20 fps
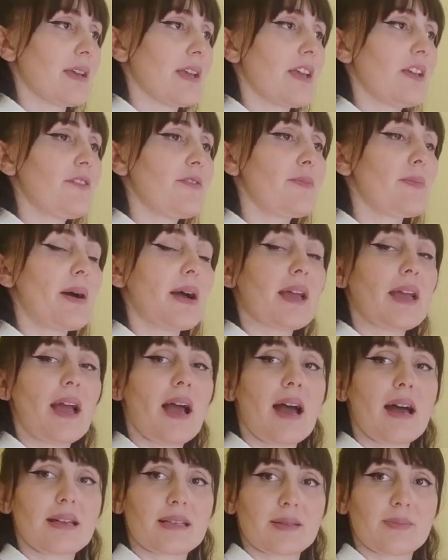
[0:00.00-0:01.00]
If my
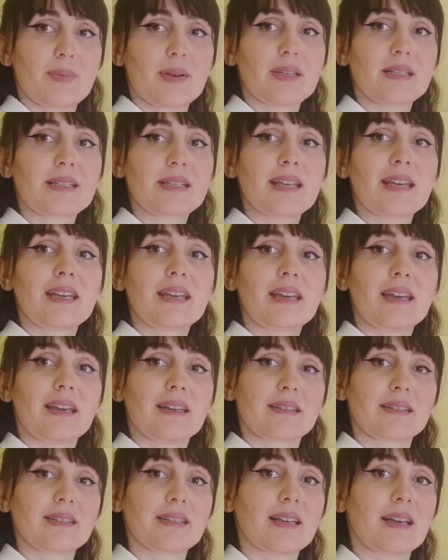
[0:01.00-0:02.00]
husband
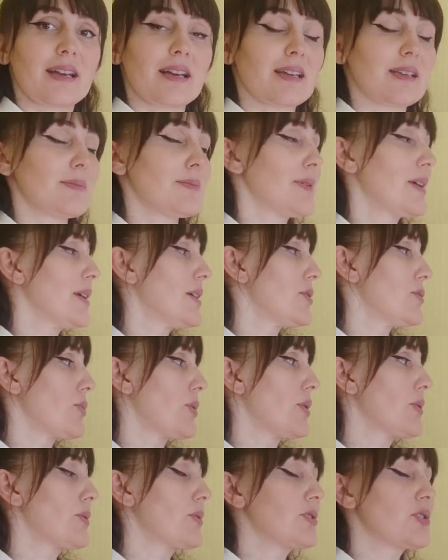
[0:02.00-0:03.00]
had time,
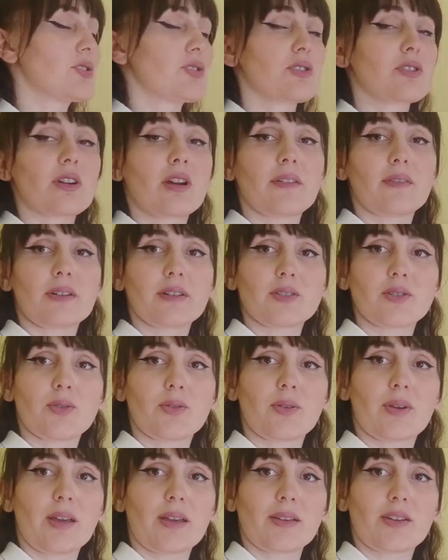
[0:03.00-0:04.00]
we would travel
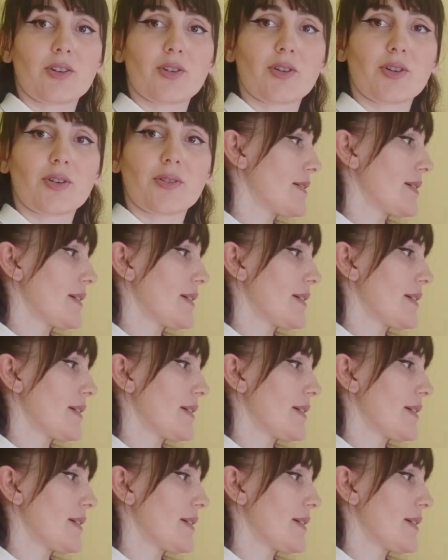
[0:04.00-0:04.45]
together.